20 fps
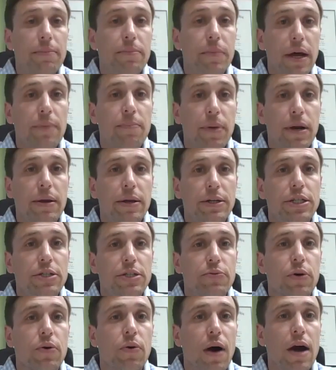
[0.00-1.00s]
But it
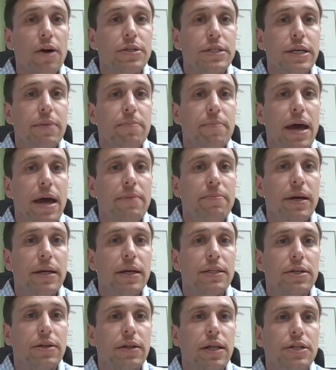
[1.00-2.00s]
just requires the
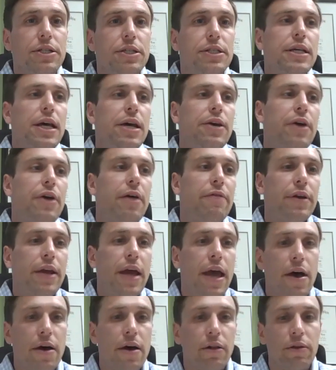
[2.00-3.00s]
amendment. So let's just say you have an
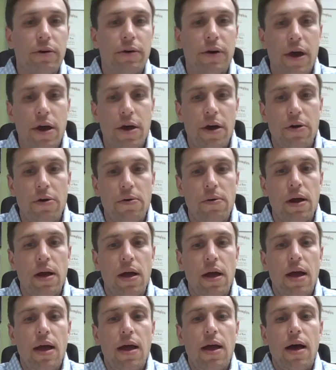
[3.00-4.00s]
L or an O,
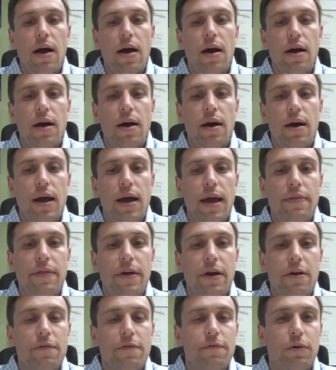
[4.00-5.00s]
and
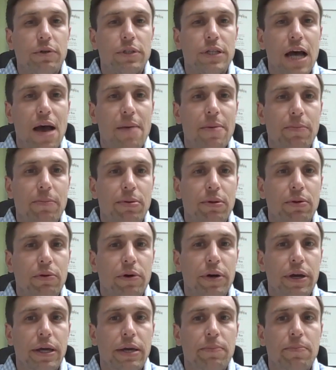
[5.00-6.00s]
they're a full-time
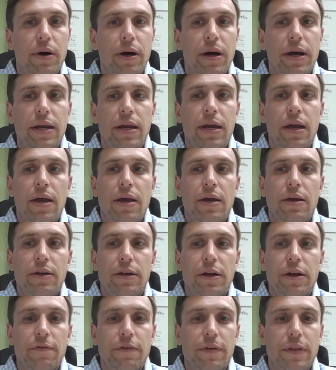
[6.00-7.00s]
employee, but
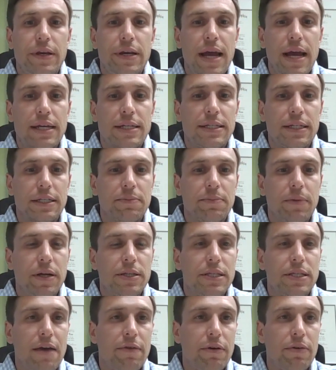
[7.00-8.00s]
for the next 6
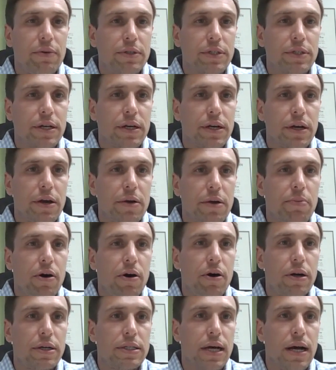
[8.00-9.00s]
months, everyone's going to go to
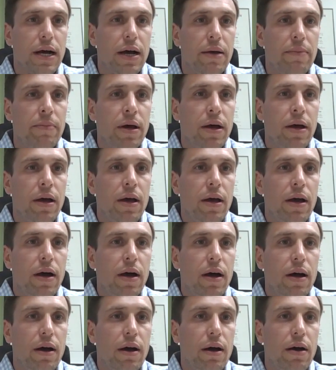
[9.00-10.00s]
part-time,
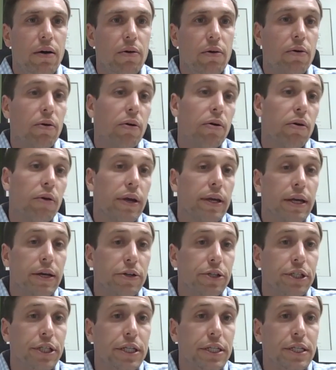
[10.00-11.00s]
or he or
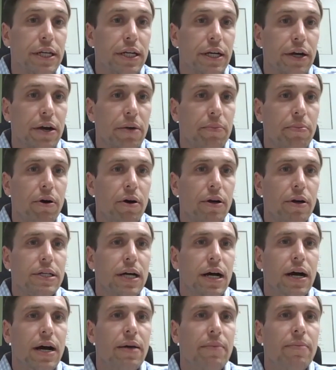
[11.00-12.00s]
she's going to go to
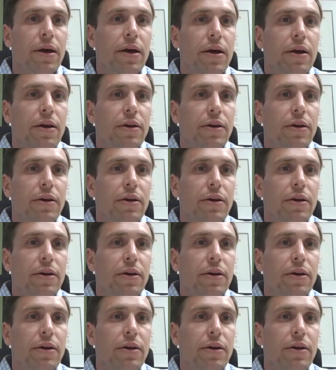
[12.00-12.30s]
part-time.